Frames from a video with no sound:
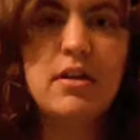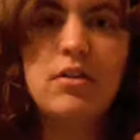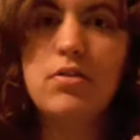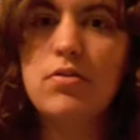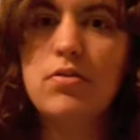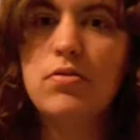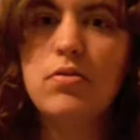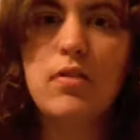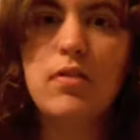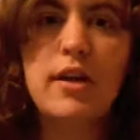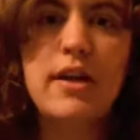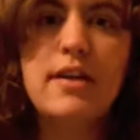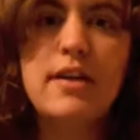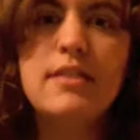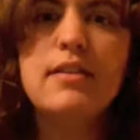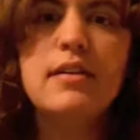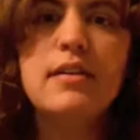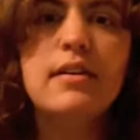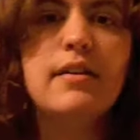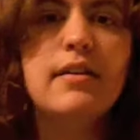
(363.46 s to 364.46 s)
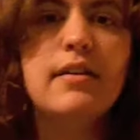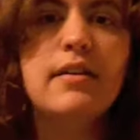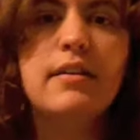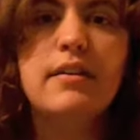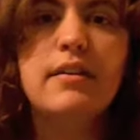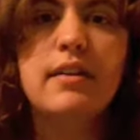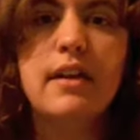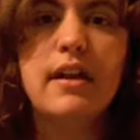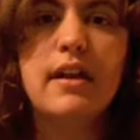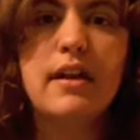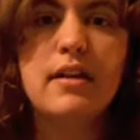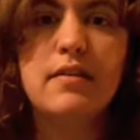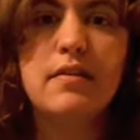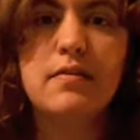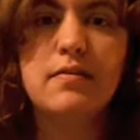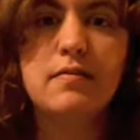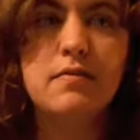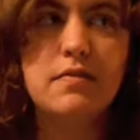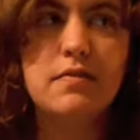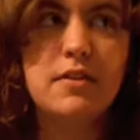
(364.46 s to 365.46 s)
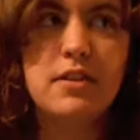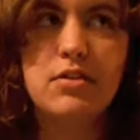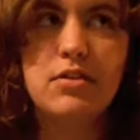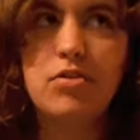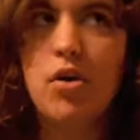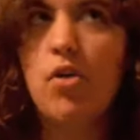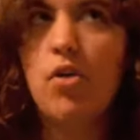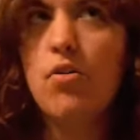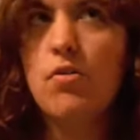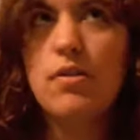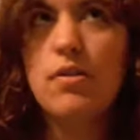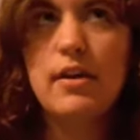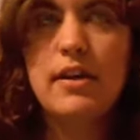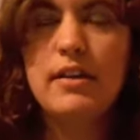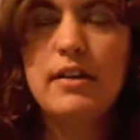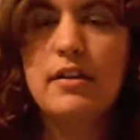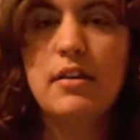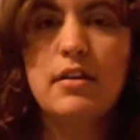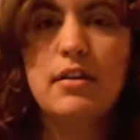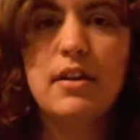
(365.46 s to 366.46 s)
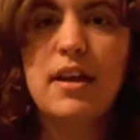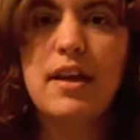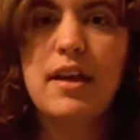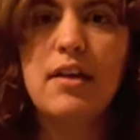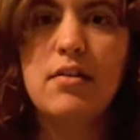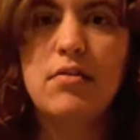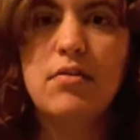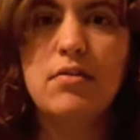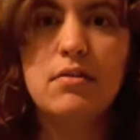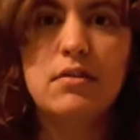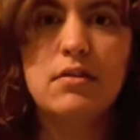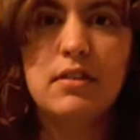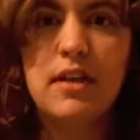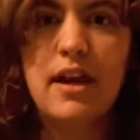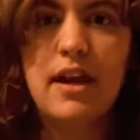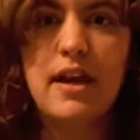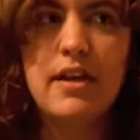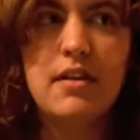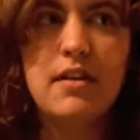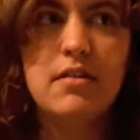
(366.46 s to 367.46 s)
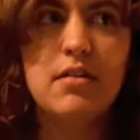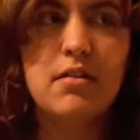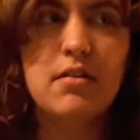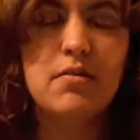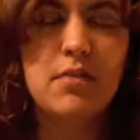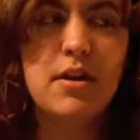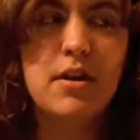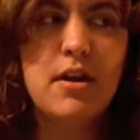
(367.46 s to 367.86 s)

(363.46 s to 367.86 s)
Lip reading: crazy, like, Victorian looking or, like, you know,